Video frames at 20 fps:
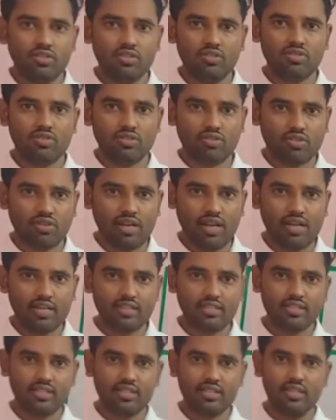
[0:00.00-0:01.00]
So
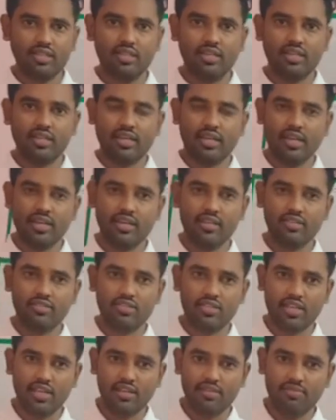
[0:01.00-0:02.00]
class, can you
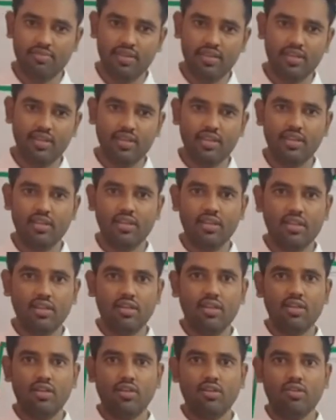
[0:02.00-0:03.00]
tell me
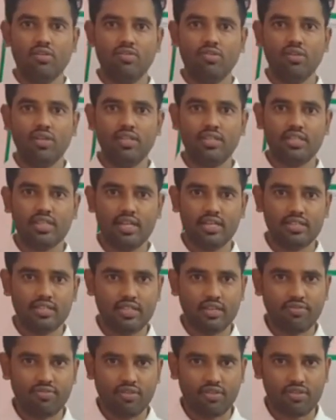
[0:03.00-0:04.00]
where does
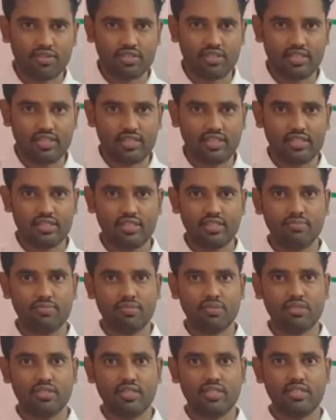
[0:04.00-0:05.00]
the photosynthesis
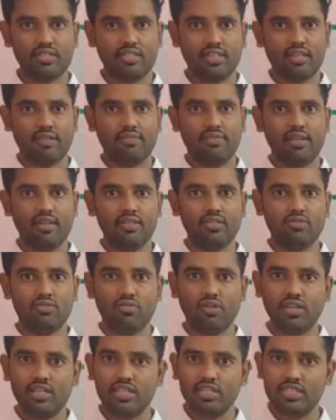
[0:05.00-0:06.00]
process take place?
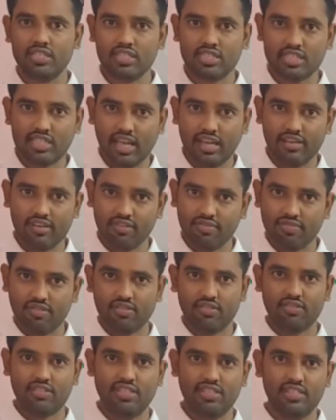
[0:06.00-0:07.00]
What is the site of
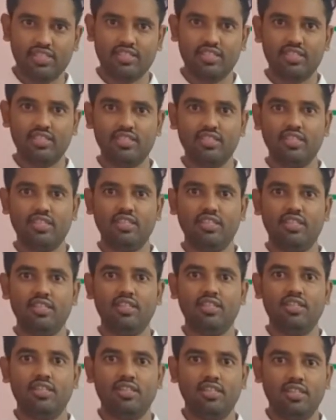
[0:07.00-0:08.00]
photosynthesis?
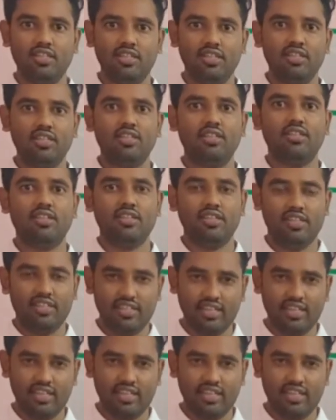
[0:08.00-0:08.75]
Chloroplast.